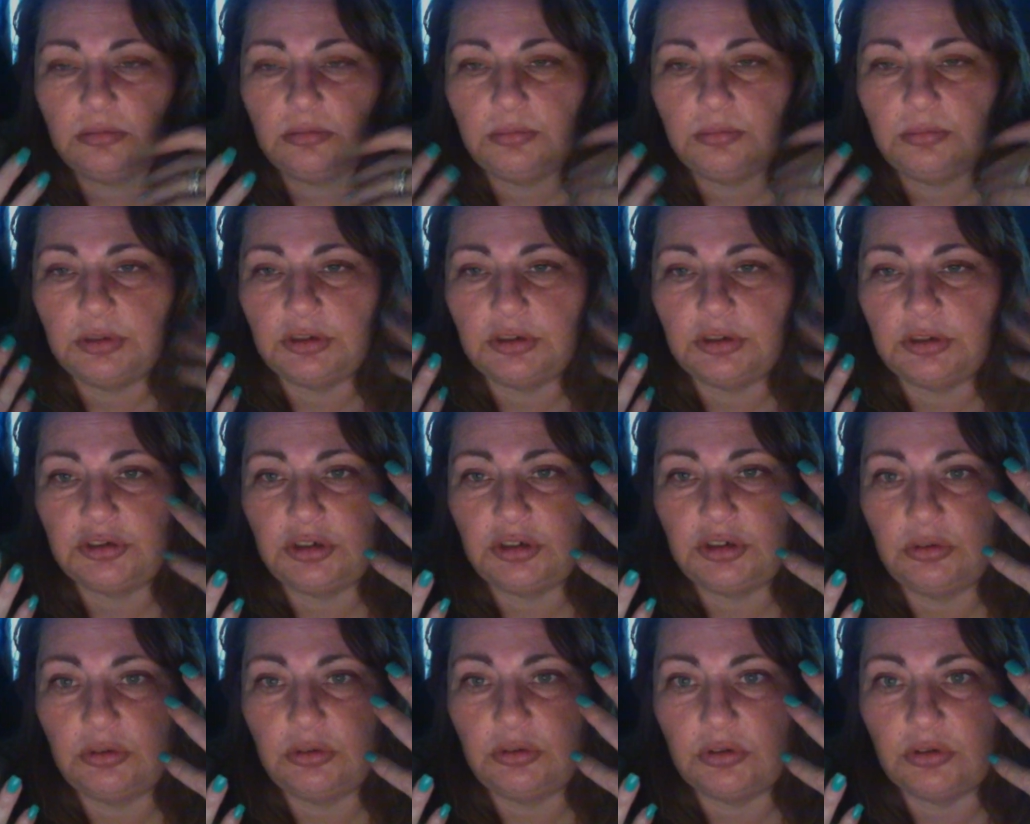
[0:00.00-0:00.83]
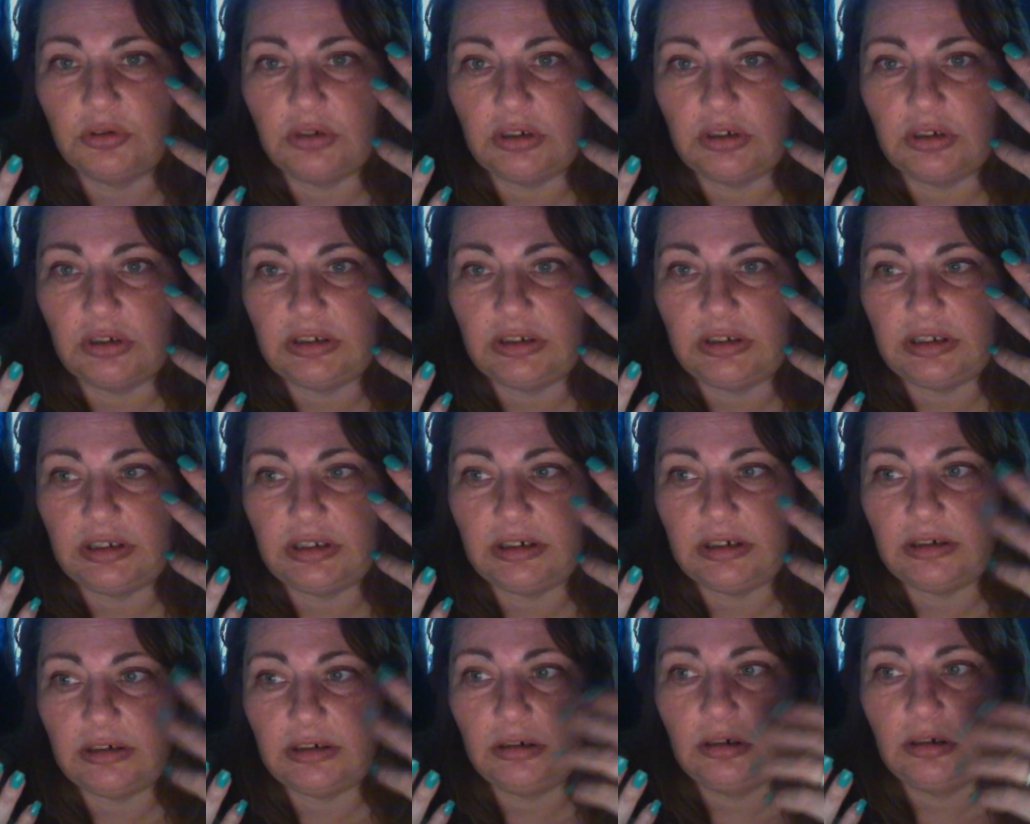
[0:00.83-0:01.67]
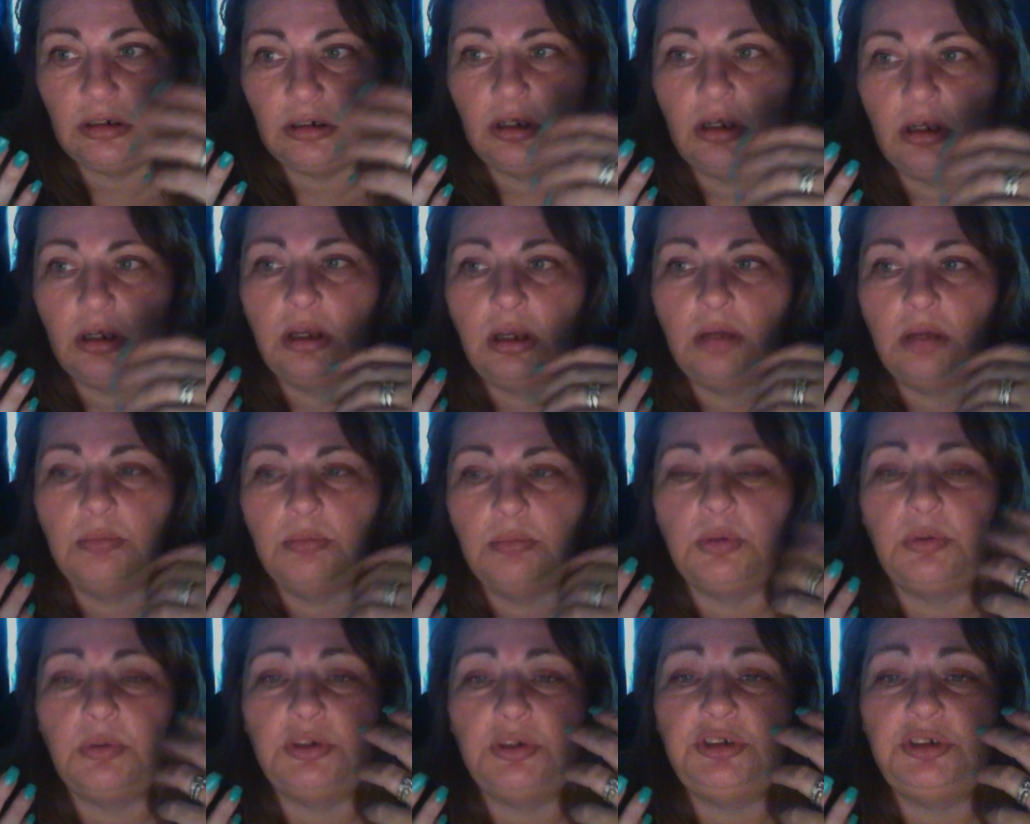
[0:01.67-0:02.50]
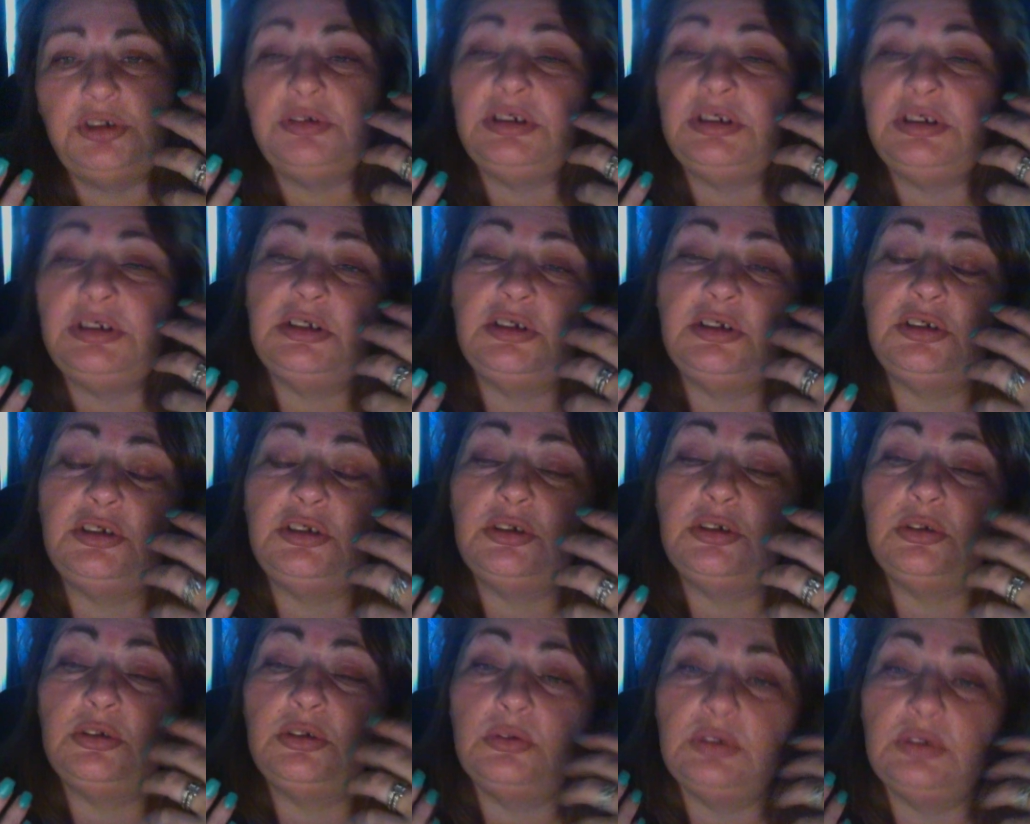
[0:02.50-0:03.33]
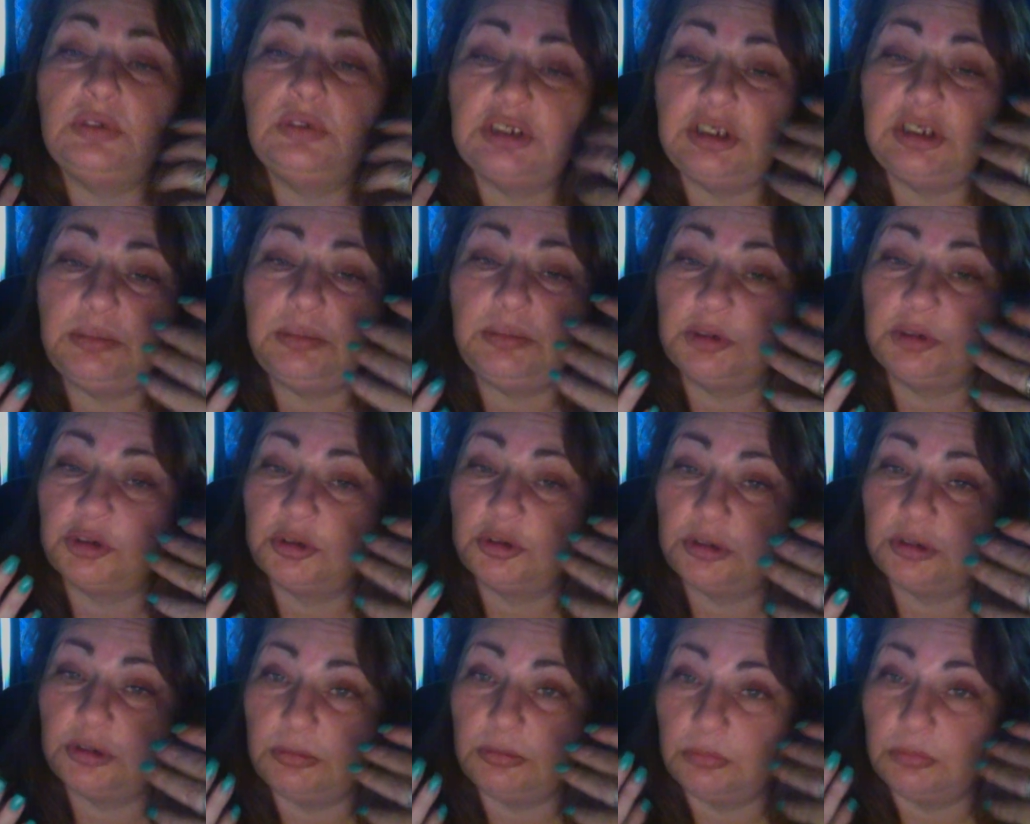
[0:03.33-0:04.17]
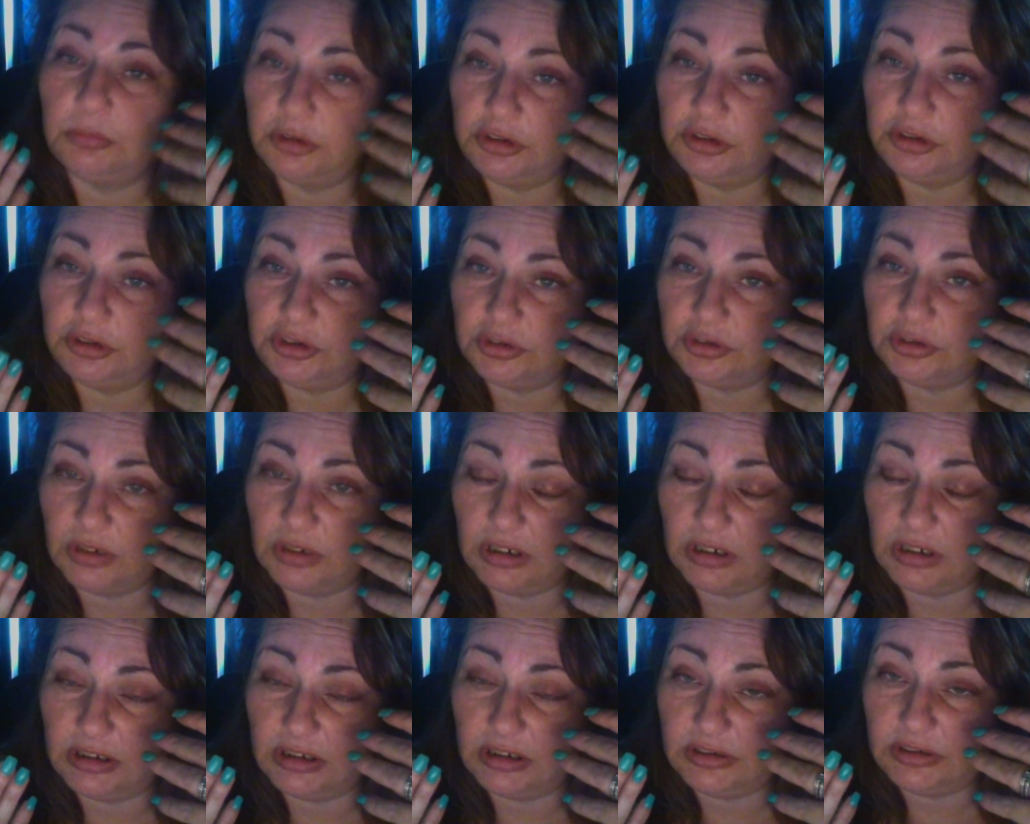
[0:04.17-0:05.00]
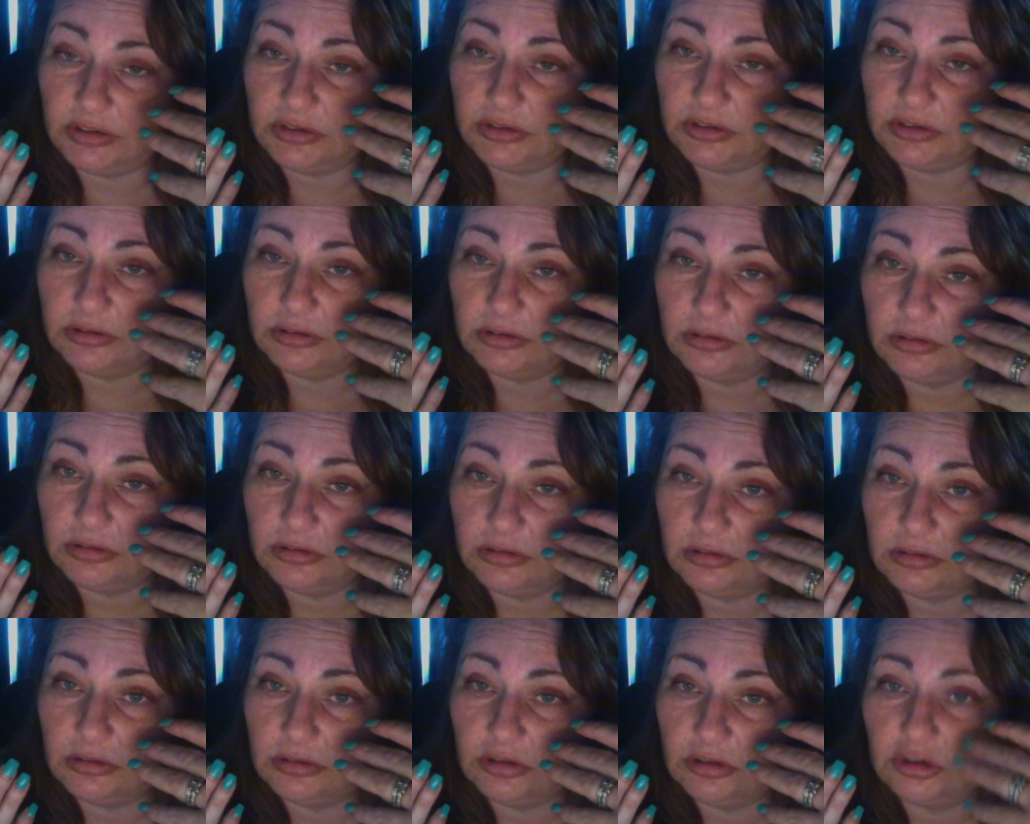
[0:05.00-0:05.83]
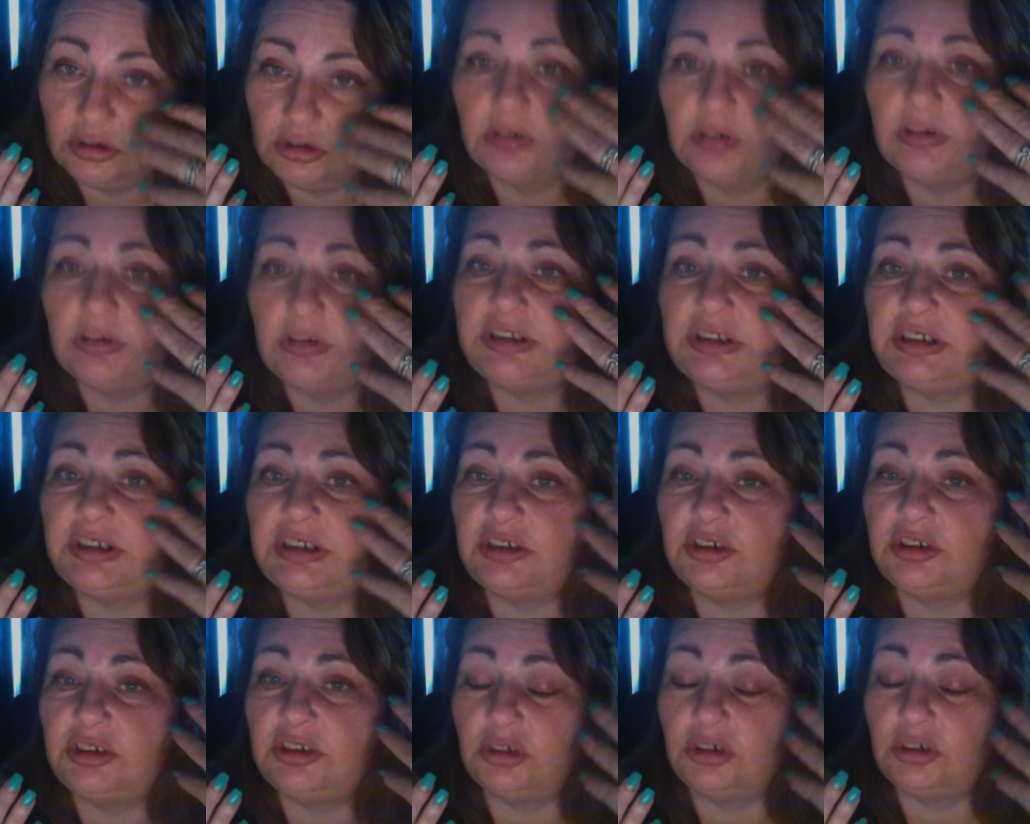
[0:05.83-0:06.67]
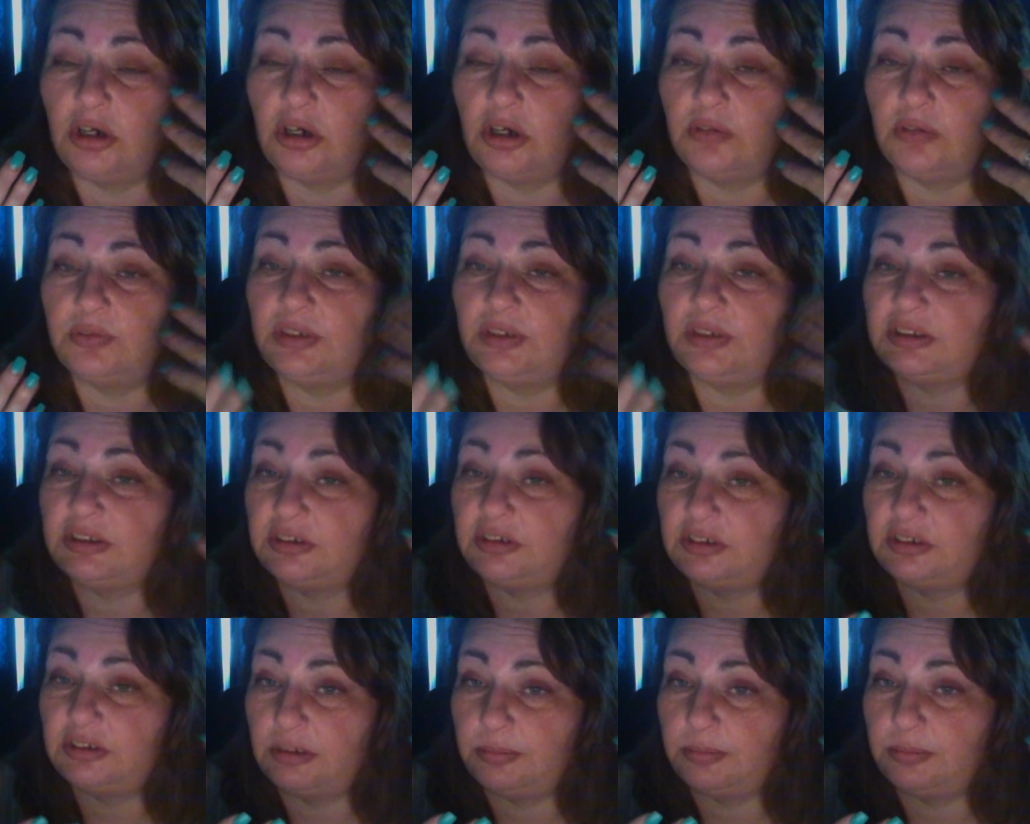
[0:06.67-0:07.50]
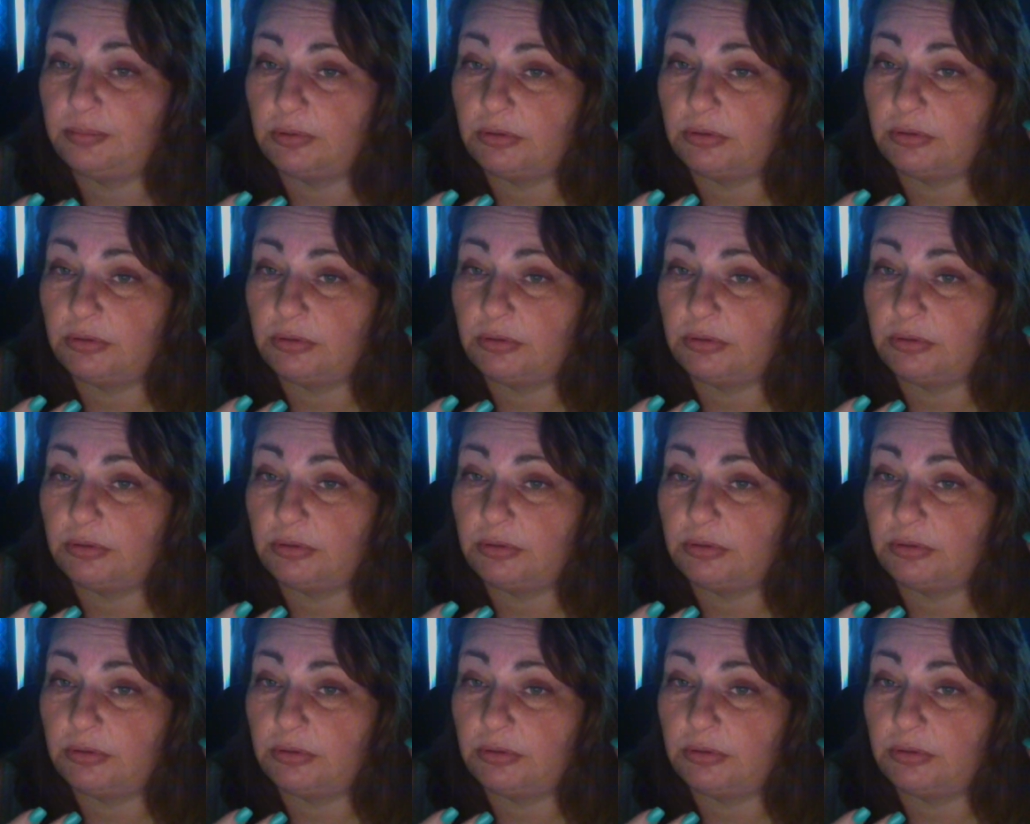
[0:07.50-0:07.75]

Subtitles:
put a toner on there, but what you need to do is keep your skin moisturized so it stays soft and supple.